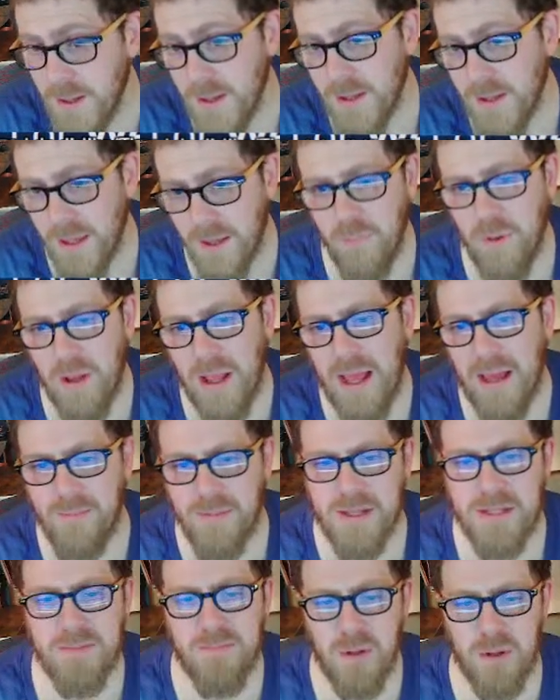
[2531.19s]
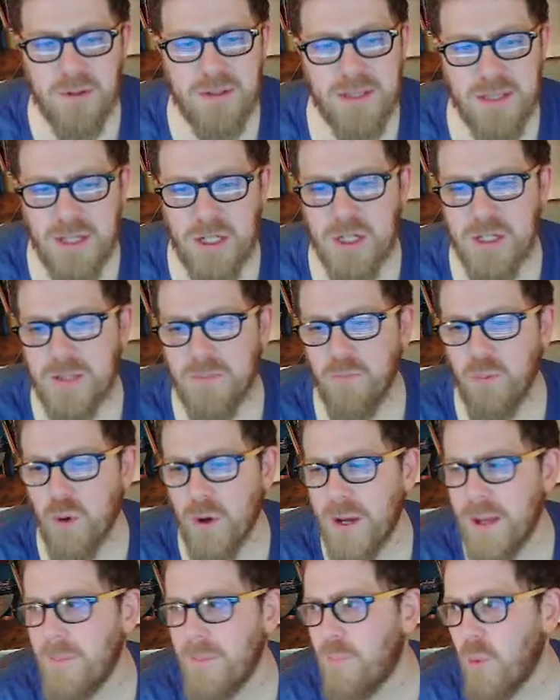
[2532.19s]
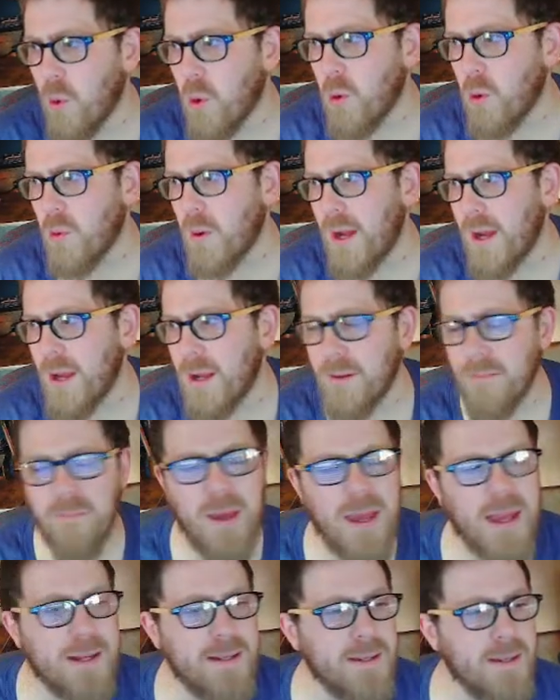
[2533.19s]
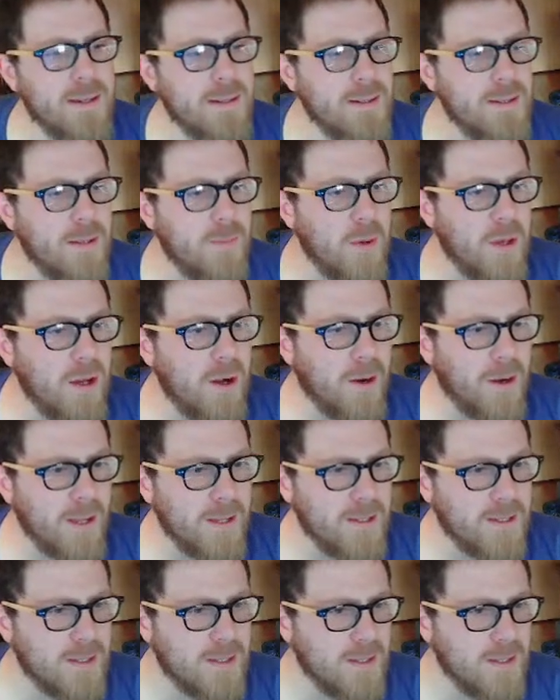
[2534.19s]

Kablam is mostly just pretty boring and mid, to be honest.